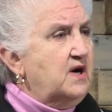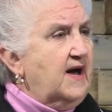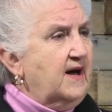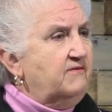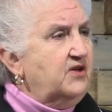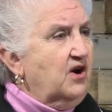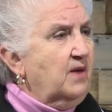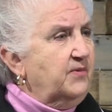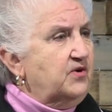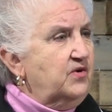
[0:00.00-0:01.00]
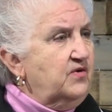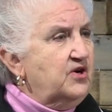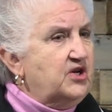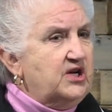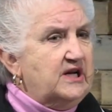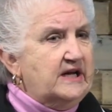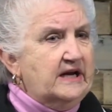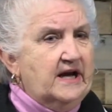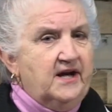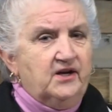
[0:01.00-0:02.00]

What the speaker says: have the opportunity